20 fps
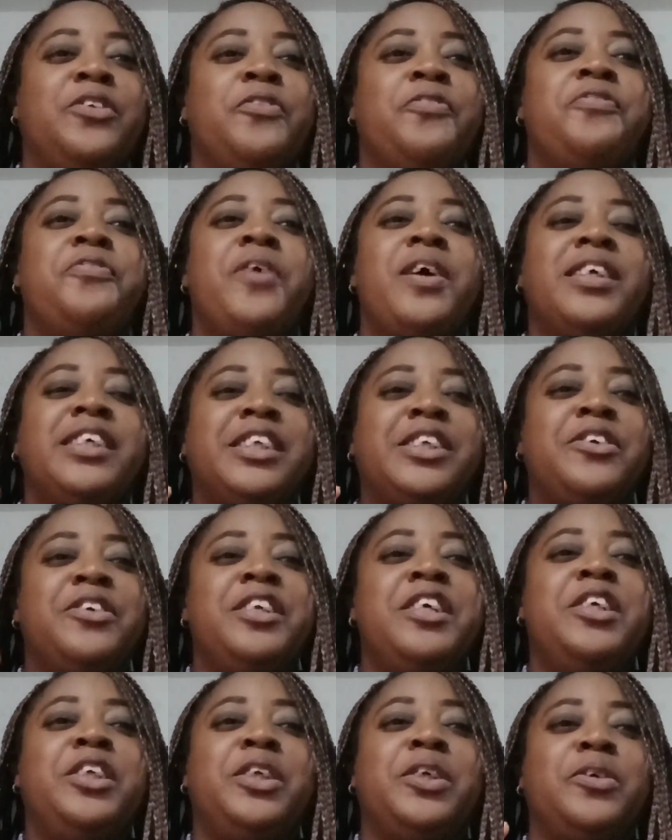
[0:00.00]
So first you
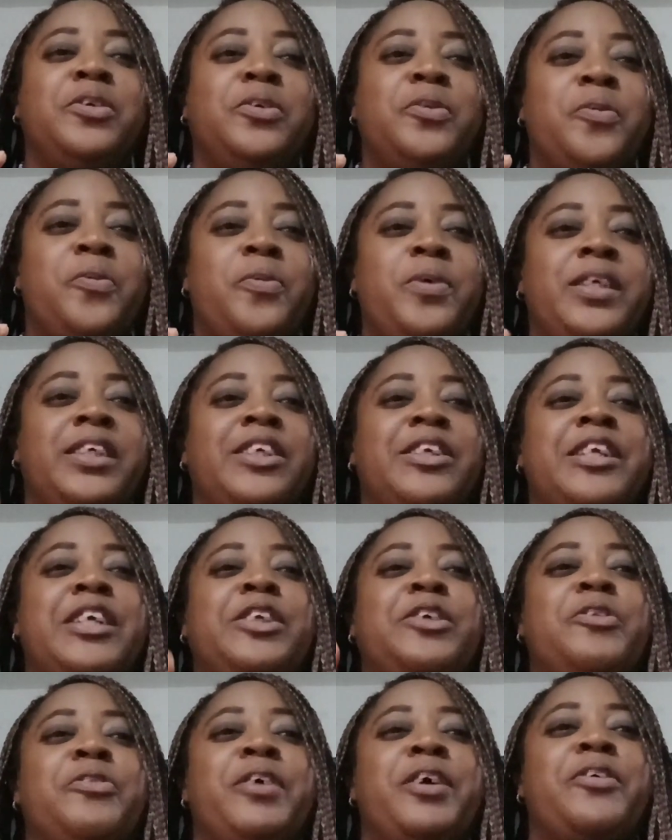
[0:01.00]
need to do is you
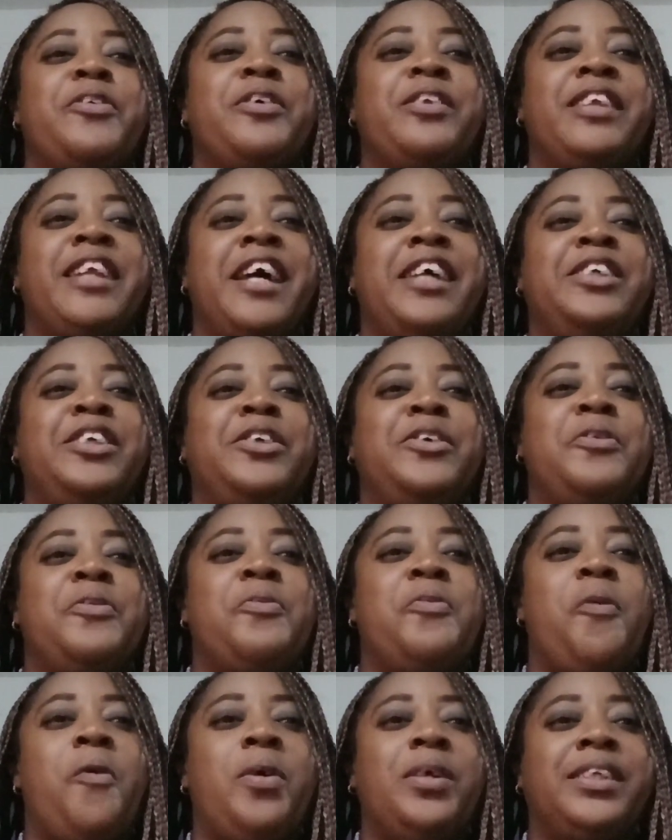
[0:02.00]
need to recognize your
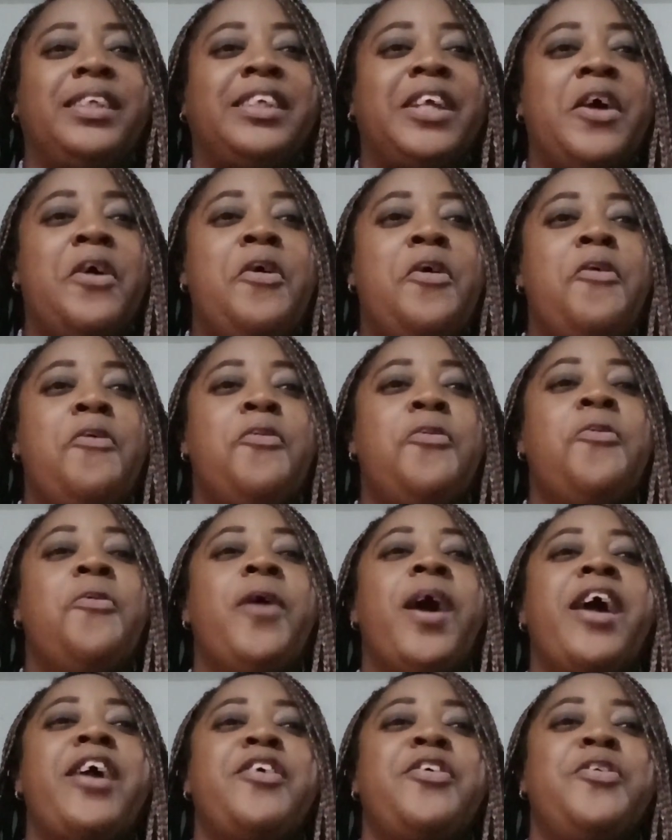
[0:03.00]
worth.
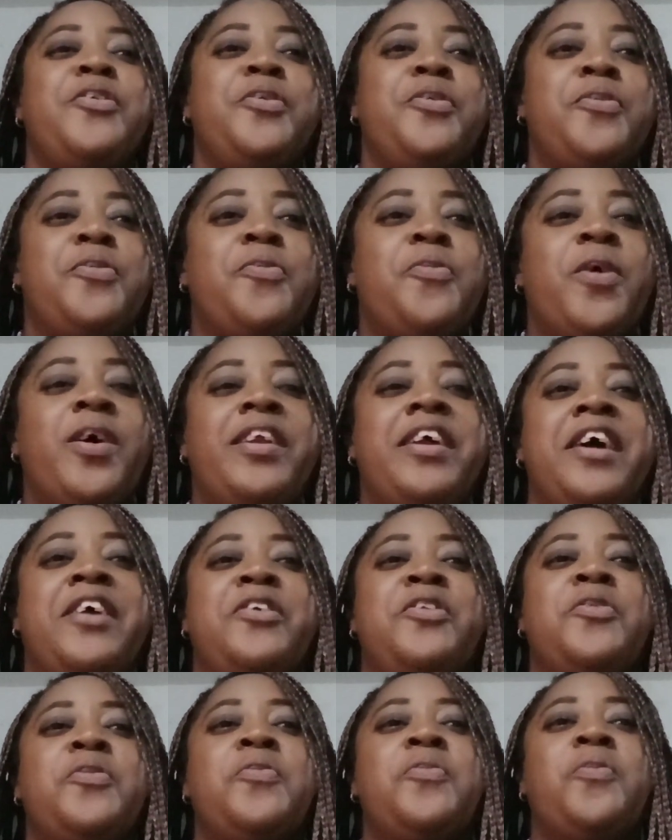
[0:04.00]
Who are you? What are
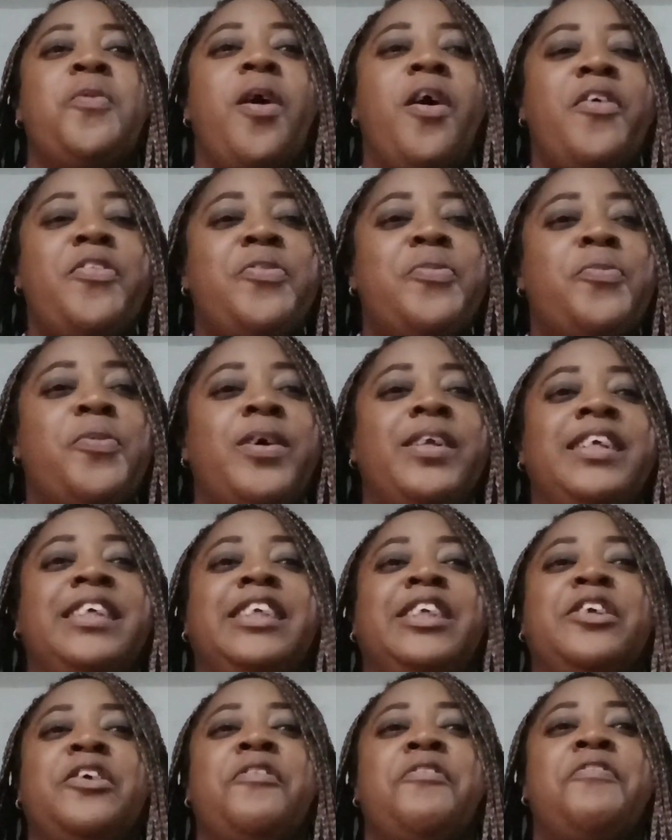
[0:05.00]
you worth? What
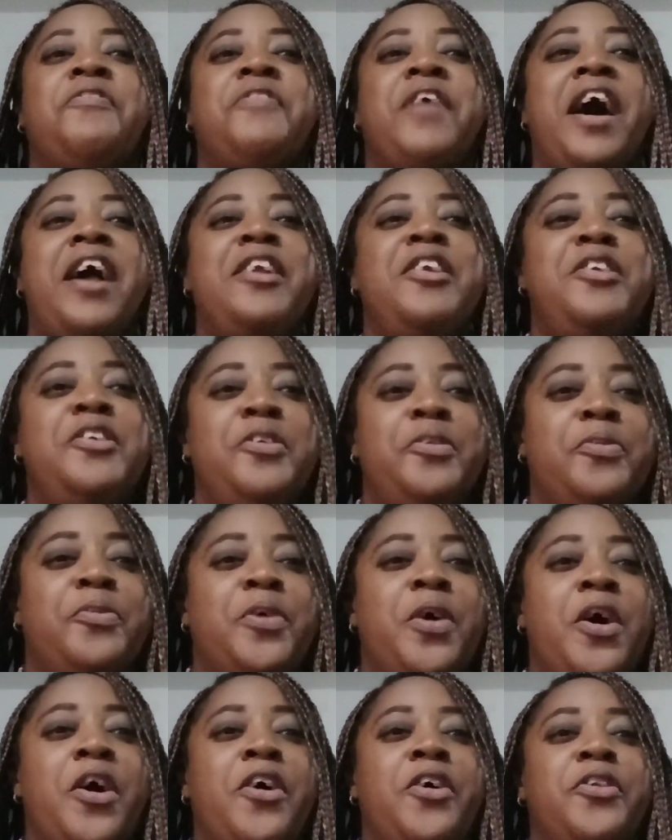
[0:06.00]
is your value?
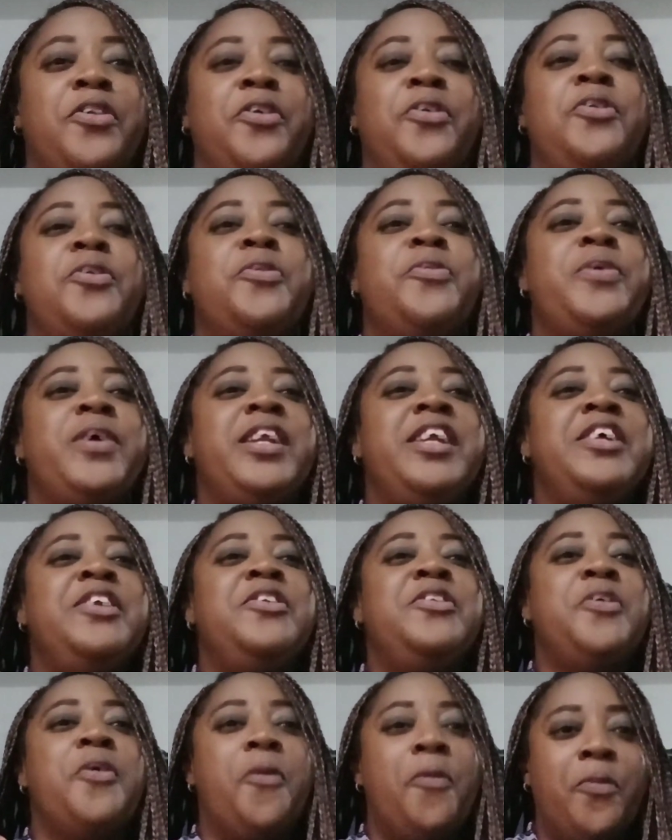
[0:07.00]
Do you really
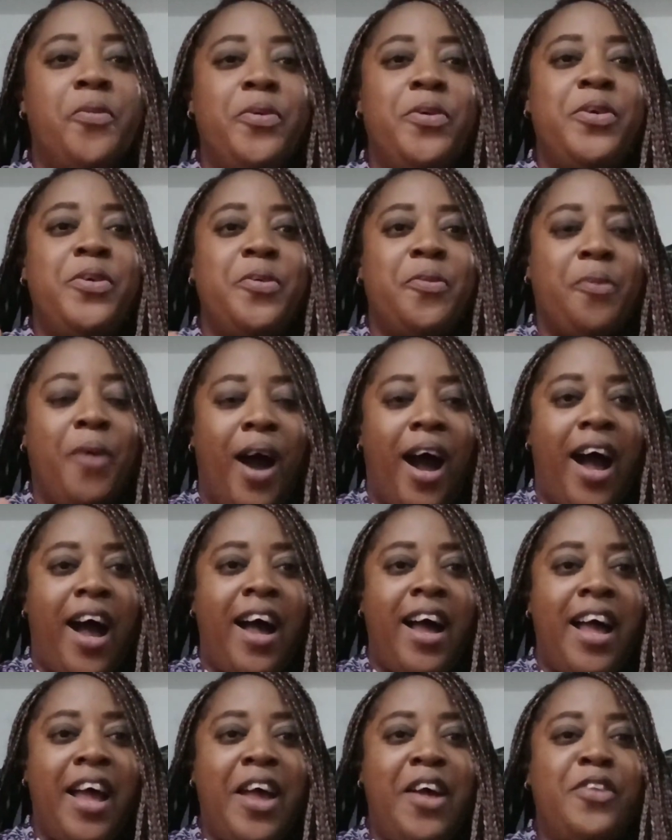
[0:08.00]
know who you
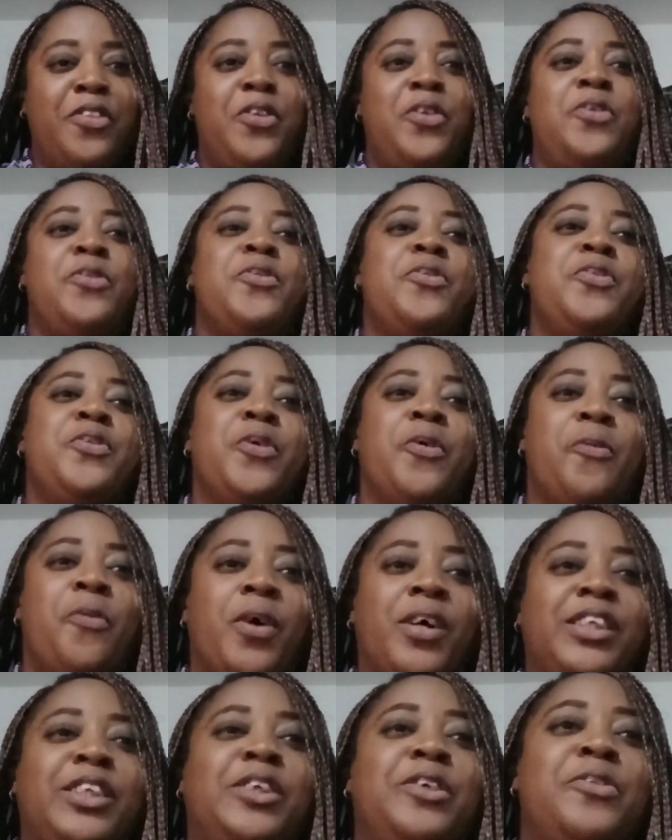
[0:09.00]
are? Do you know
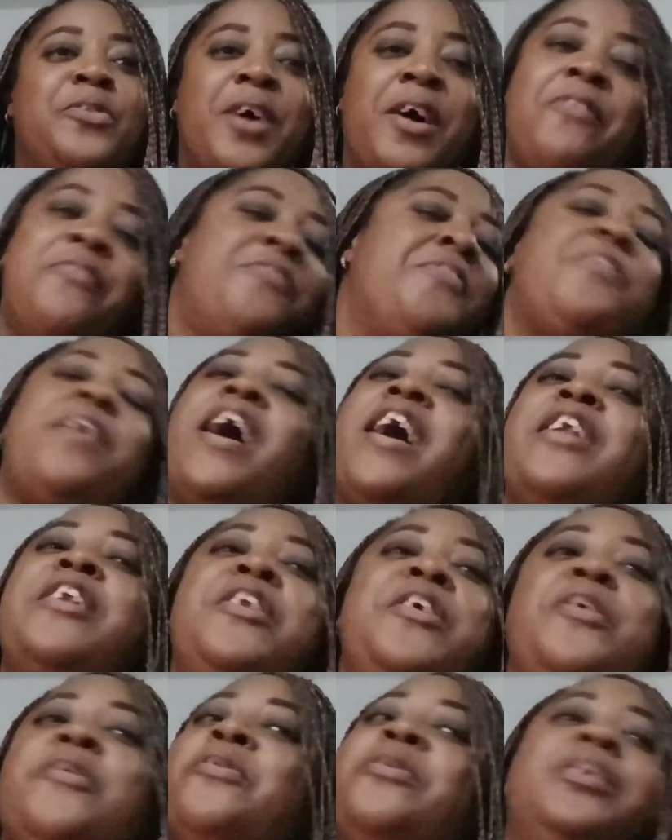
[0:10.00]
what you are
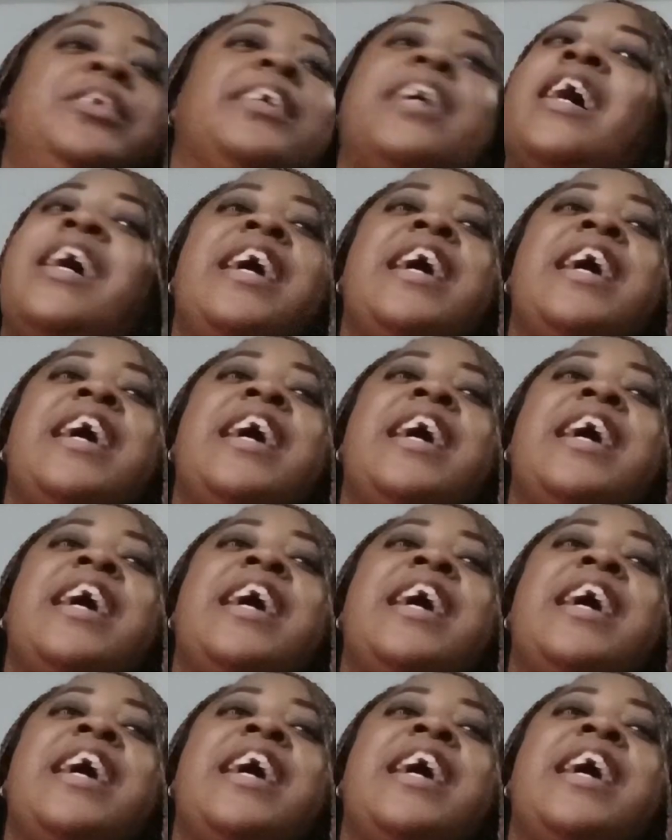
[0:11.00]
valued?